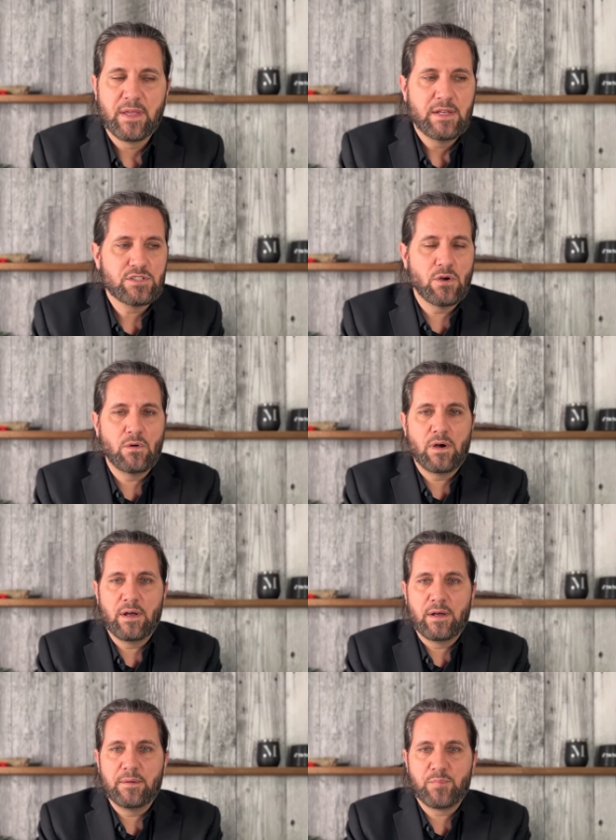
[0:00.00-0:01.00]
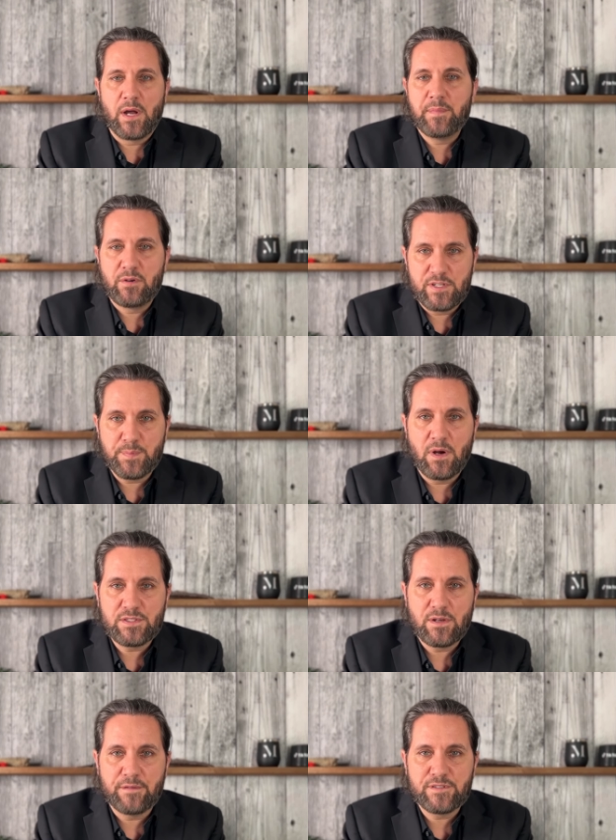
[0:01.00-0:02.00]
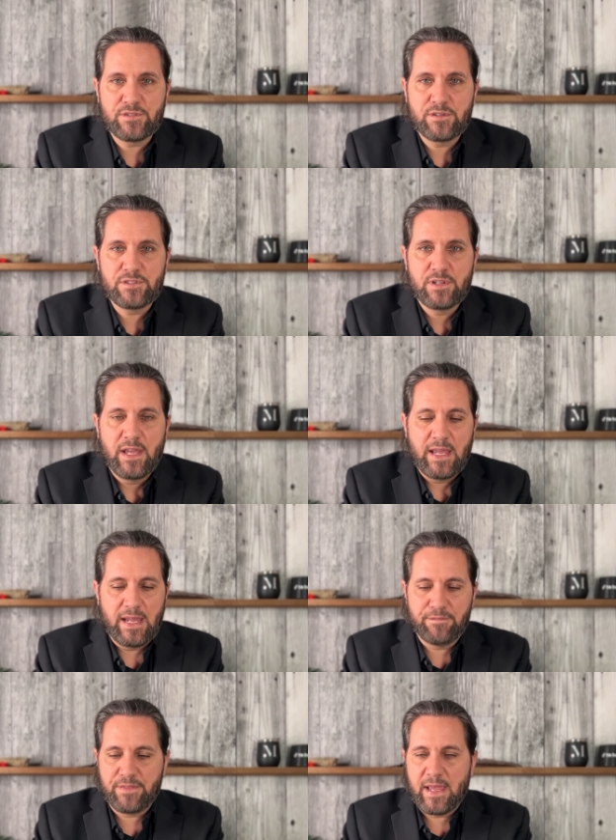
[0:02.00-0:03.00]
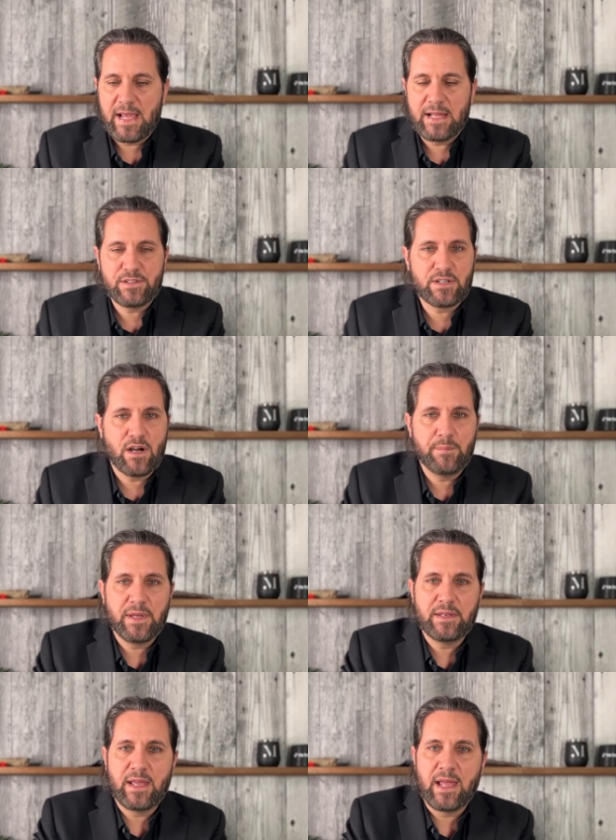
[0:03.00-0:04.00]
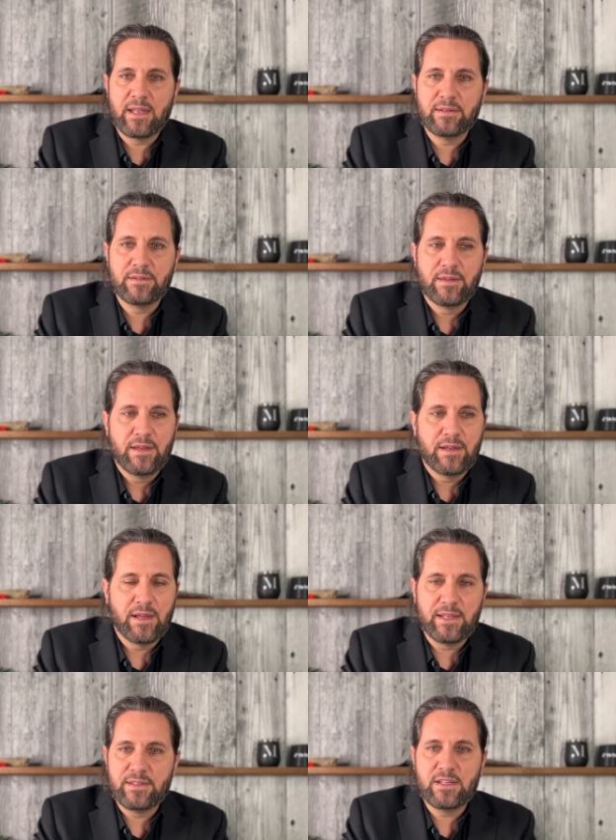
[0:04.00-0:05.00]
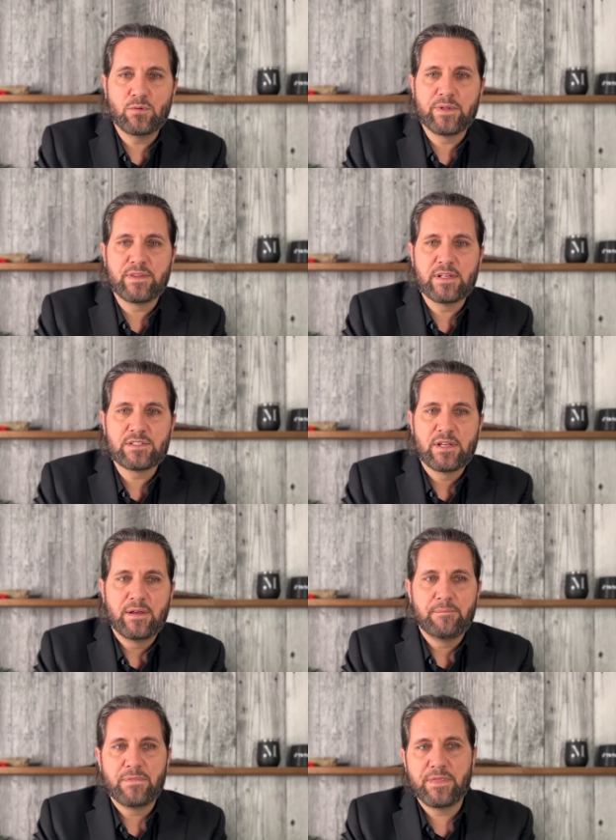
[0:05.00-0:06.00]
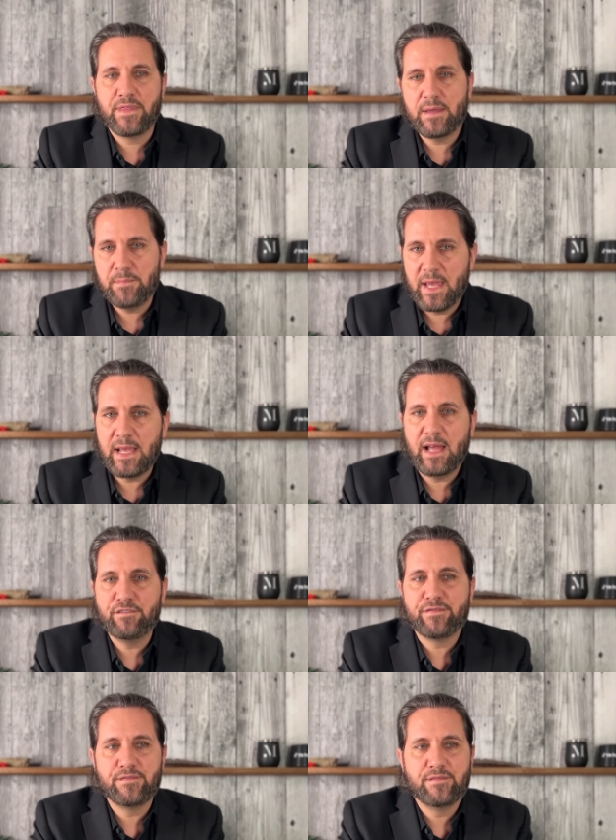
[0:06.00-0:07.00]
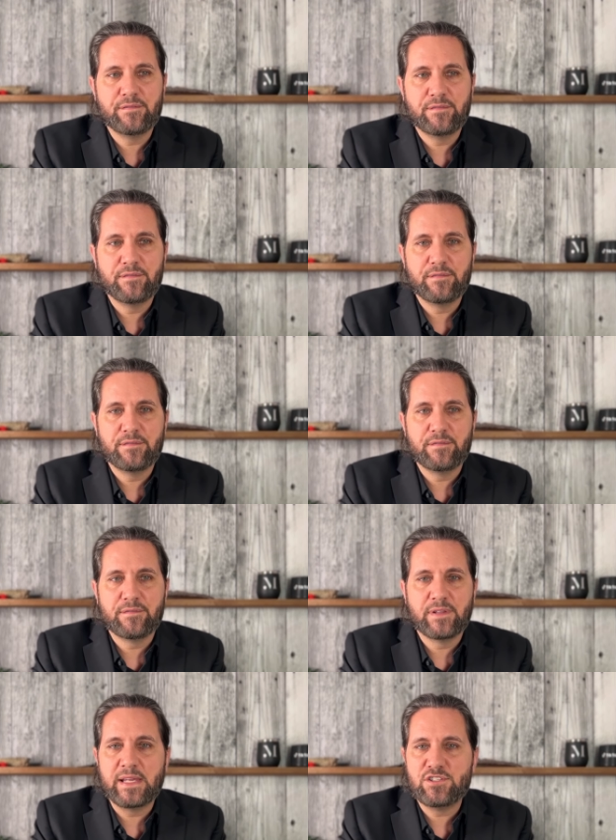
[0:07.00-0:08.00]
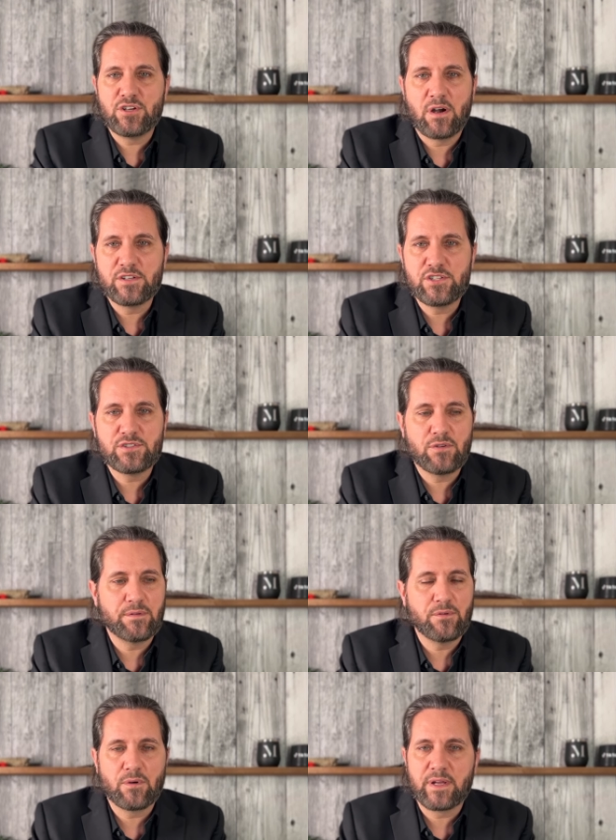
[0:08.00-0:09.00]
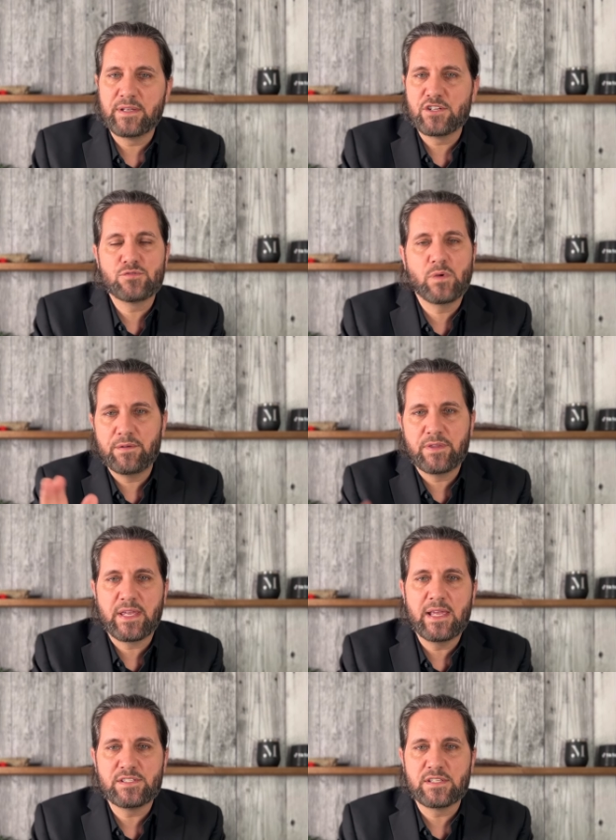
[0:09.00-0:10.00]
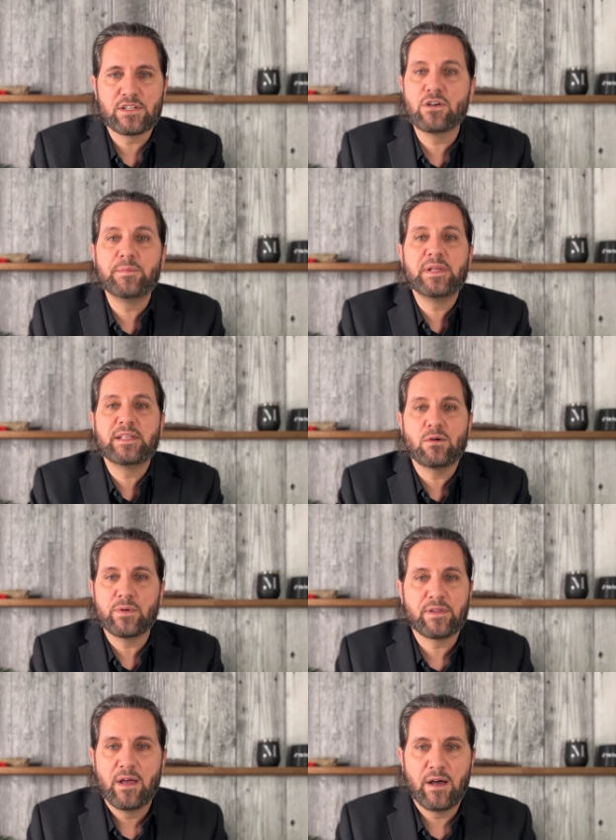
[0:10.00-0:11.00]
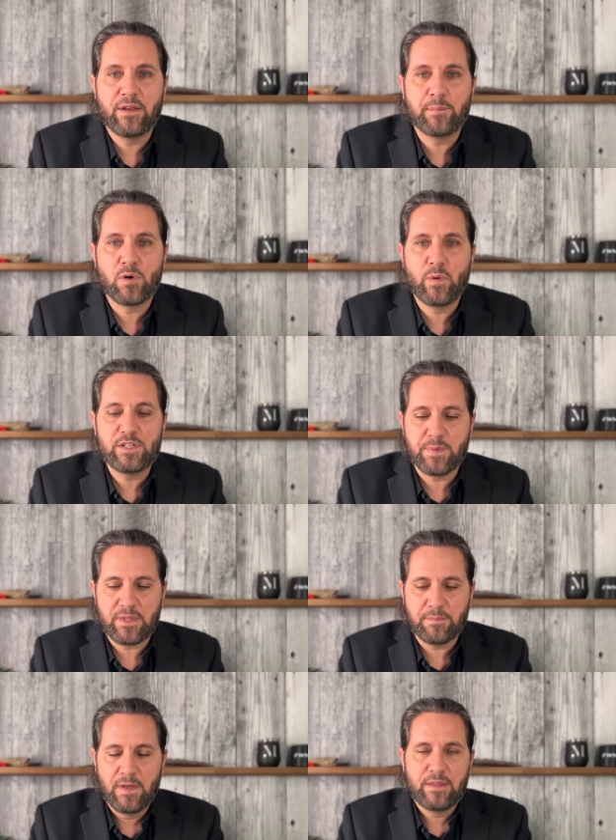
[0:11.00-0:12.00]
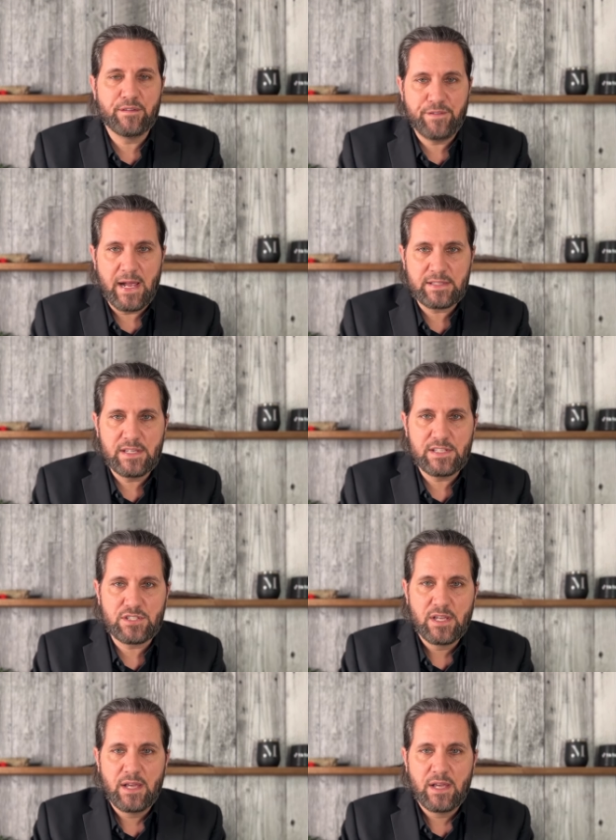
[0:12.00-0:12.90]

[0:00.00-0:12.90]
So uh, primary response officers, if they had to come in and, and deal with this, they may have laid charges or, or conditions, whatever the case is. It could have been dealt with a number of ways, but the, the fact is